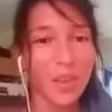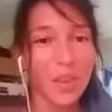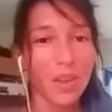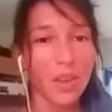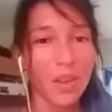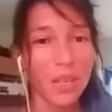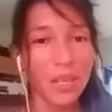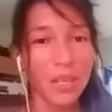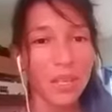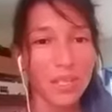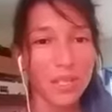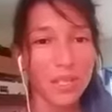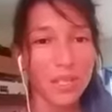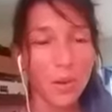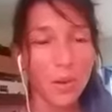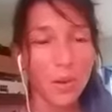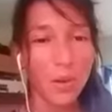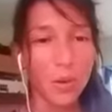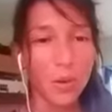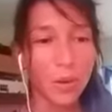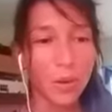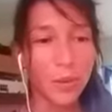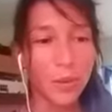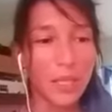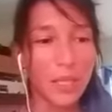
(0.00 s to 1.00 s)

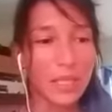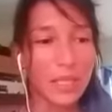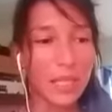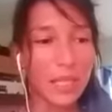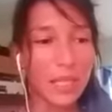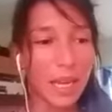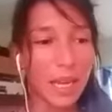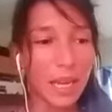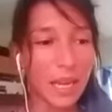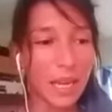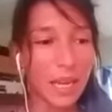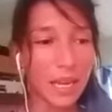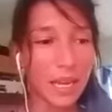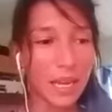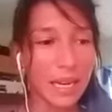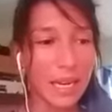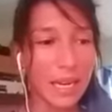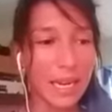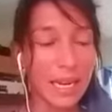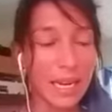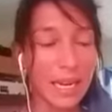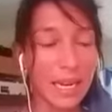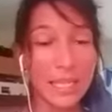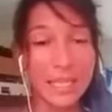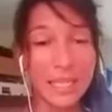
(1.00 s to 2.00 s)
So it's like
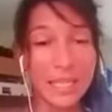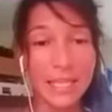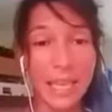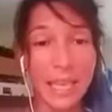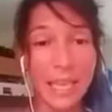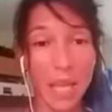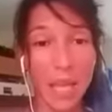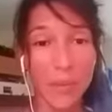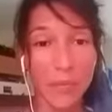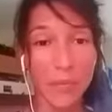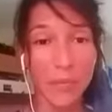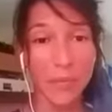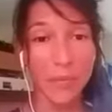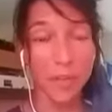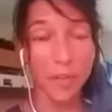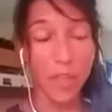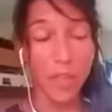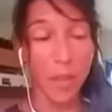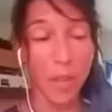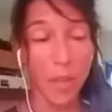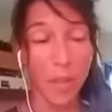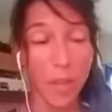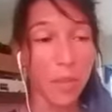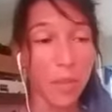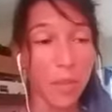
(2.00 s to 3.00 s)
an escape for
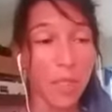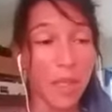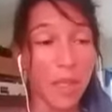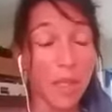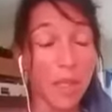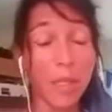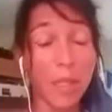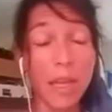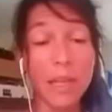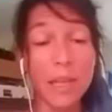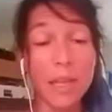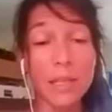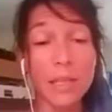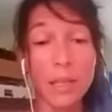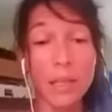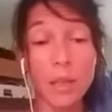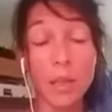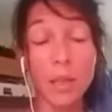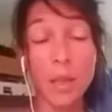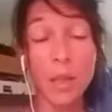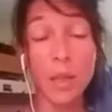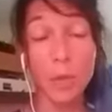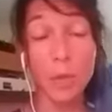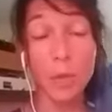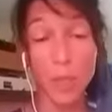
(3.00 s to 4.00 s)
them. That's
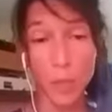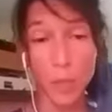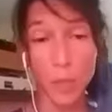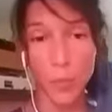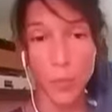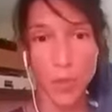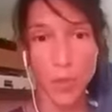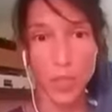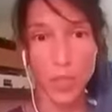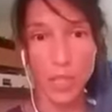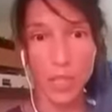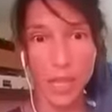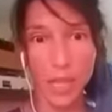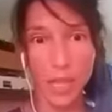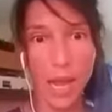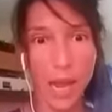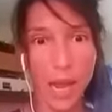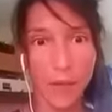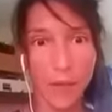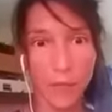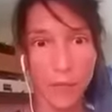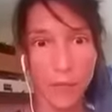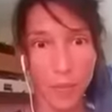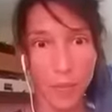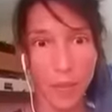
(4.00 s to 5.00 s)
the response that I
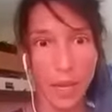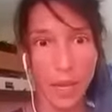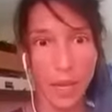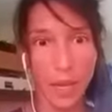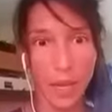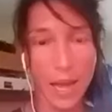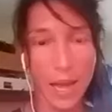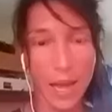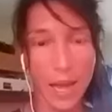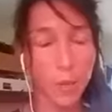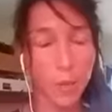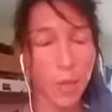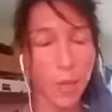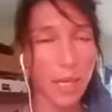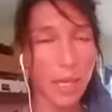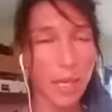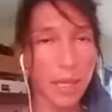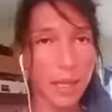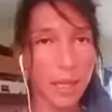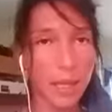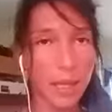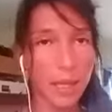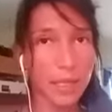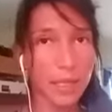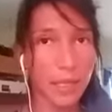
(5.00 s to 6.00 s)
have from the last one,
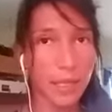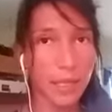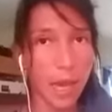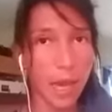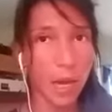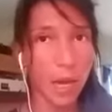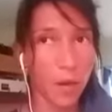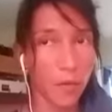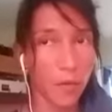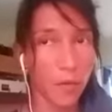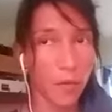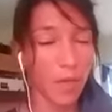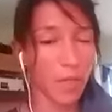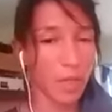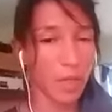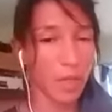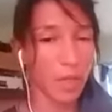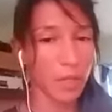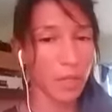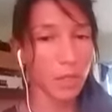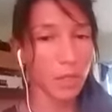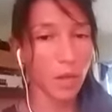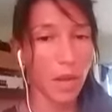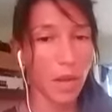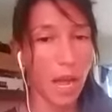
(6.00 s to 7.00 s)
and that's kind of, I think,
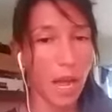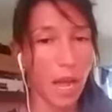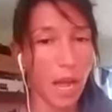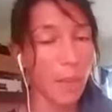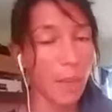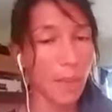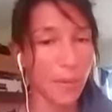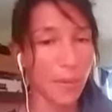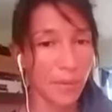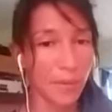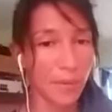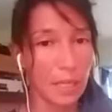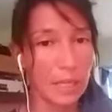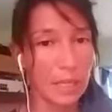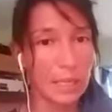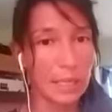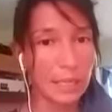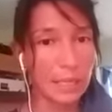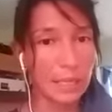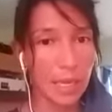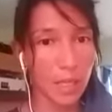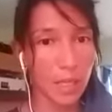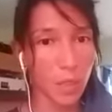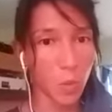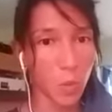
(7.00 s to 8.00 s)
is going to happen in this
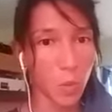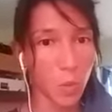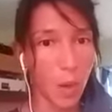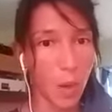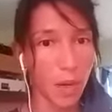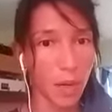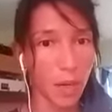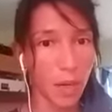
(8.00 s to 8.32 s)
next one.